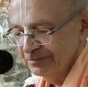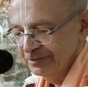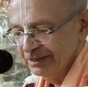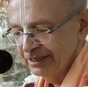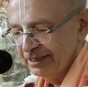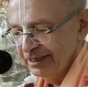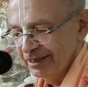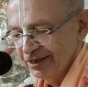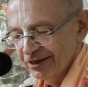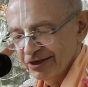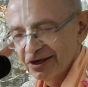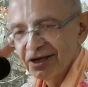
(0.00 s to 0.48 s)

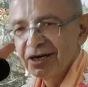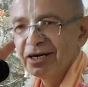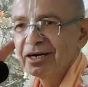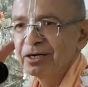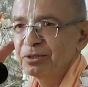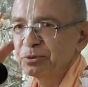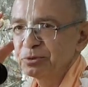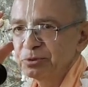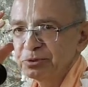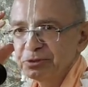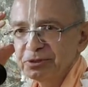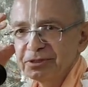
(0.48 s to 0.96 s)
gir
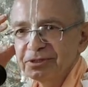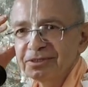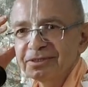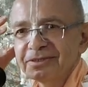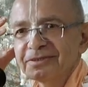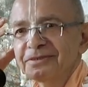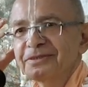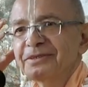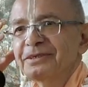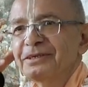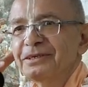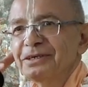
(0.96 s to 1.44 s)
cows
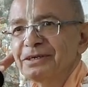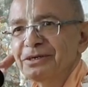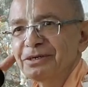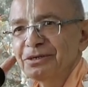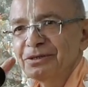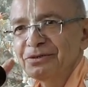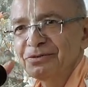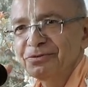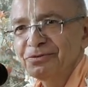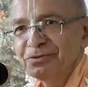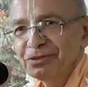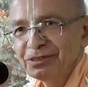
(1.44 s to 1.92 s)

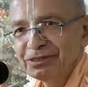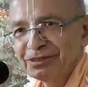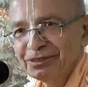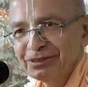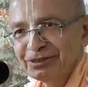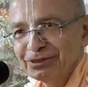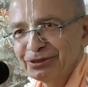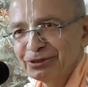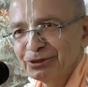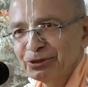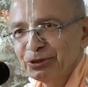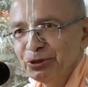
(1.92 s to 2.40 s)

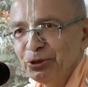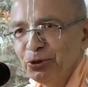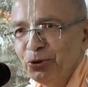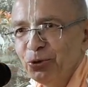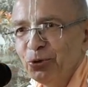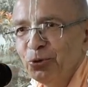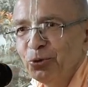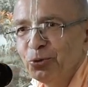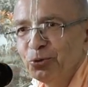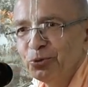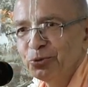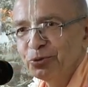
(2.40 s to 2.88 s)
with
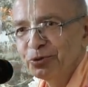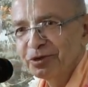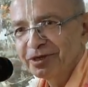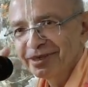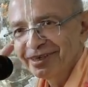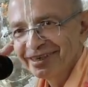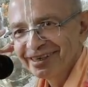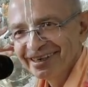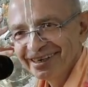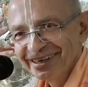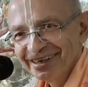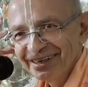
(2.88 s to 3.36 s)
long
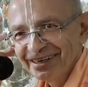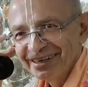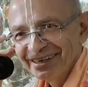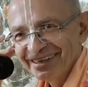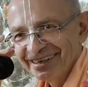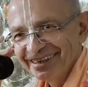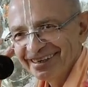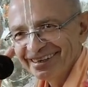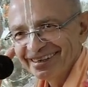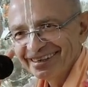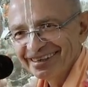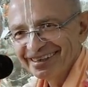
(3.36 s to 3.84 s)

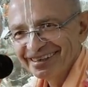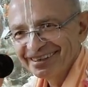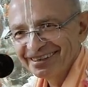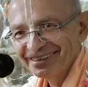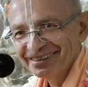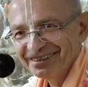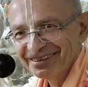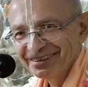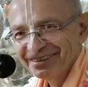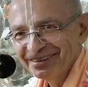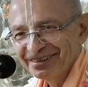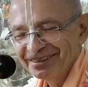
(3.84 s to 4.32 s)

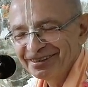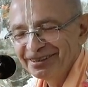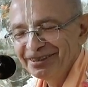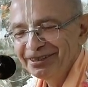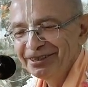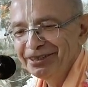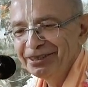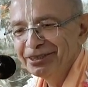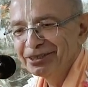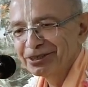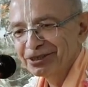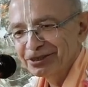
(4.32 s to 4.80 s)
uh,
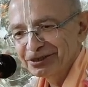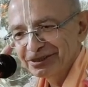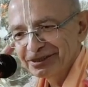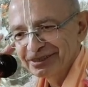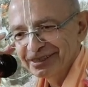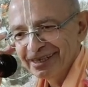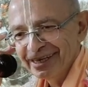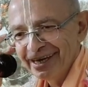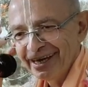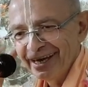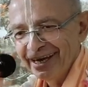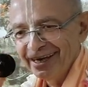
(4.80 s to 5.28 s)
ears
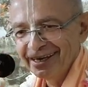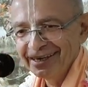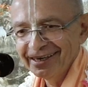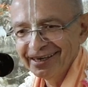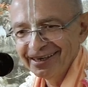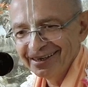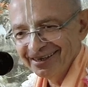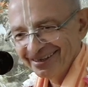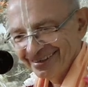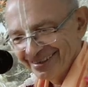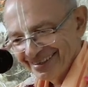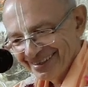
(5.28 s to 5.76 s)

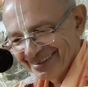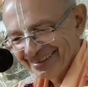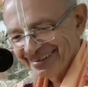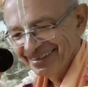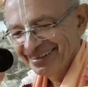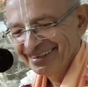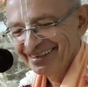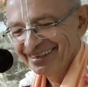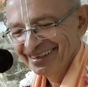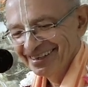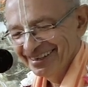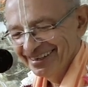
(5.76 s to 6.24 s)
hanging.
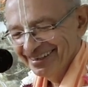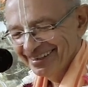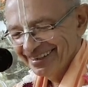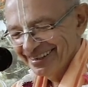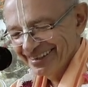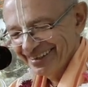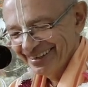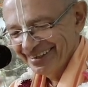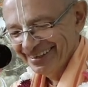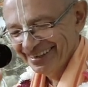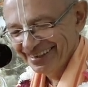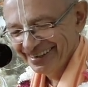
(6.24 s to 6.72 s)

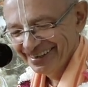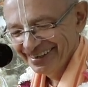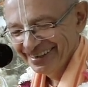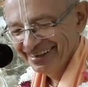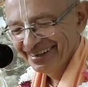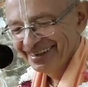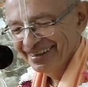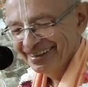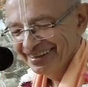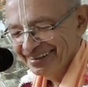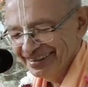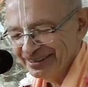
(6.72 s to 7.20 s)

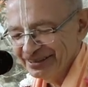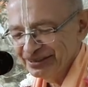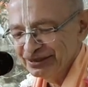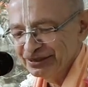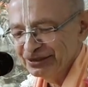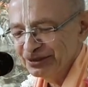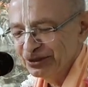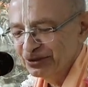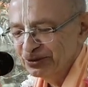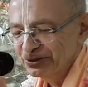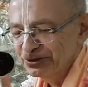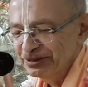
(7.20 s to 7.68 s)
Uh,
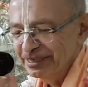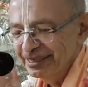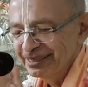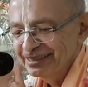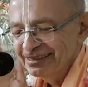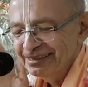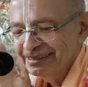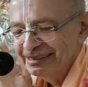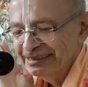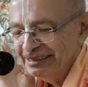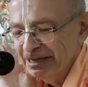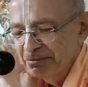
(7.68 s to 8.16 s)
so they
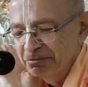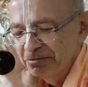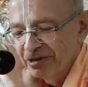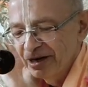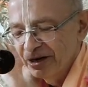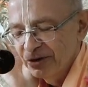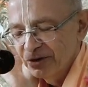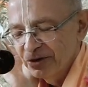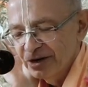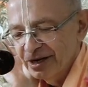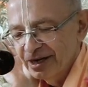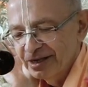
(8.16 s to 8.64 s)

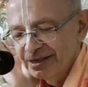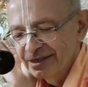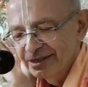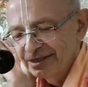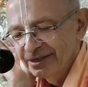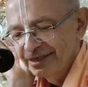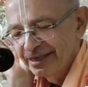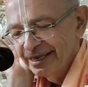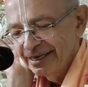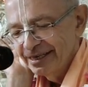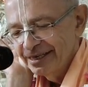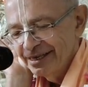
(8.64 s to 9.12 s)
somehow or other,
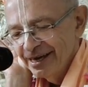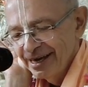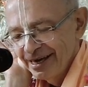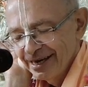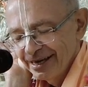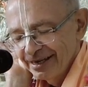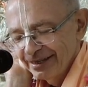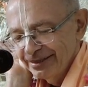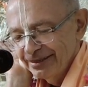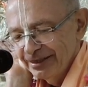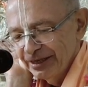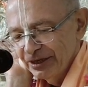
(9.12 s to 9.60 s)
they,
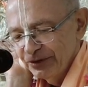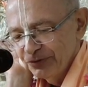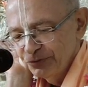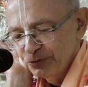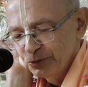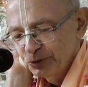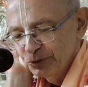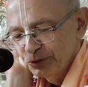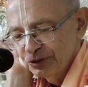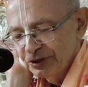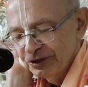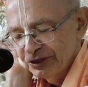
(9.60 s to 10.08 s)
they
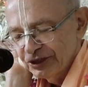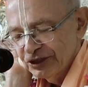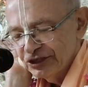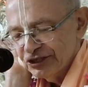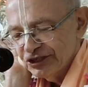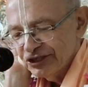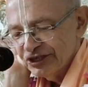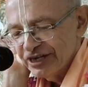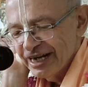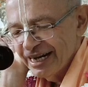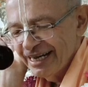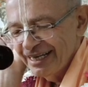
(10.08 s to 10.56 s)
would
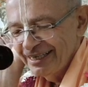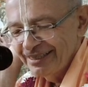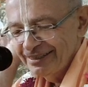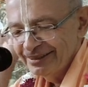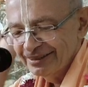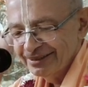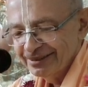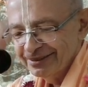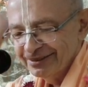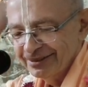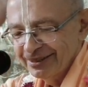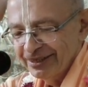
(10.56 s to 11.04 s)

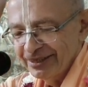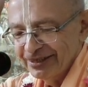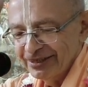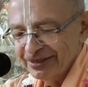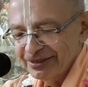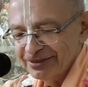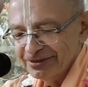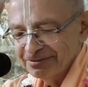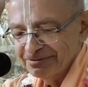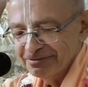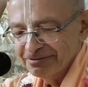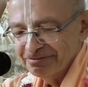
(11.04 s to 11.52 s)
raise
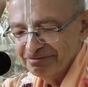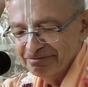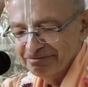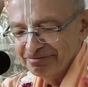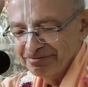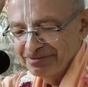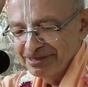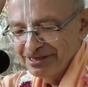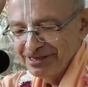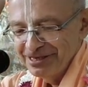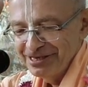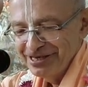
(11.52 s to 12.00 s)
the
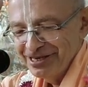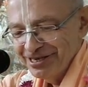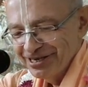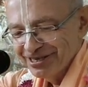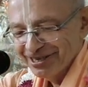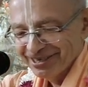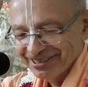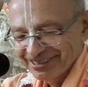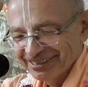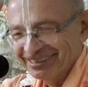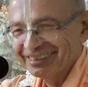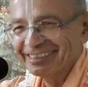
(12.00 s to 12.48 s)

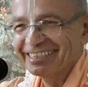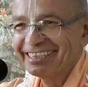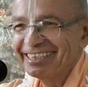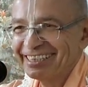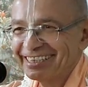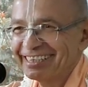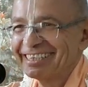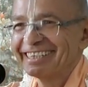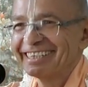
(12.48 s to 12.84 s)
ears